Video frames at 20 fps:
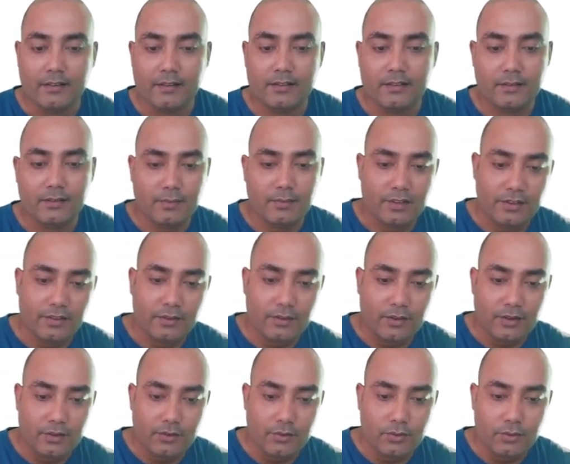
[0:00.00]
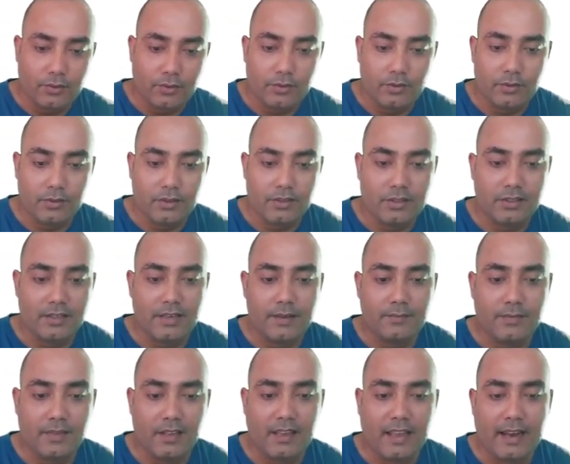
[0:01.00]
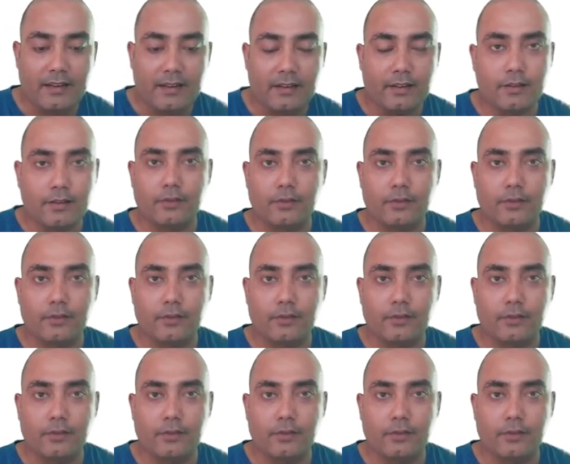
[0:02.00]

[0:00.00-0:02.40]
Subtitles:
Similarly you can do the same thing at here.